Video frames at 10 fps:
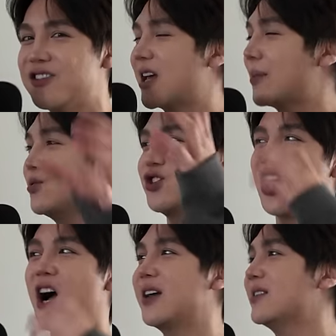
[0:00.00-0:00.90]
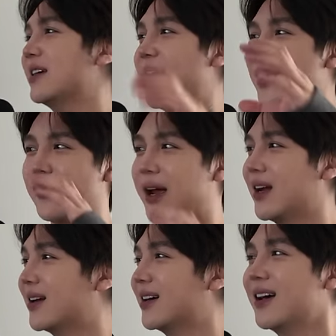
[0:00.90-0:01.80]
just kept chugging the
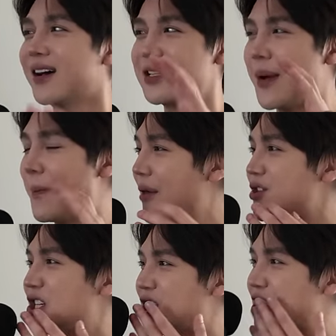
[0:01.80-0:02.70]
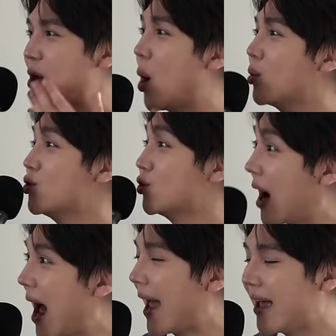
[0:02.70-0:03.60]
Gatorade because my mouth is just so
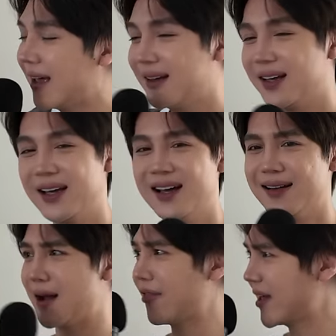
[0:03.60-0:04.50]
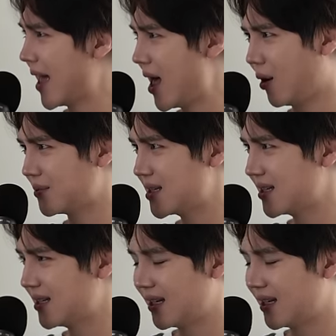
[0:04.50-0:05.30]
dry. Nothing helped.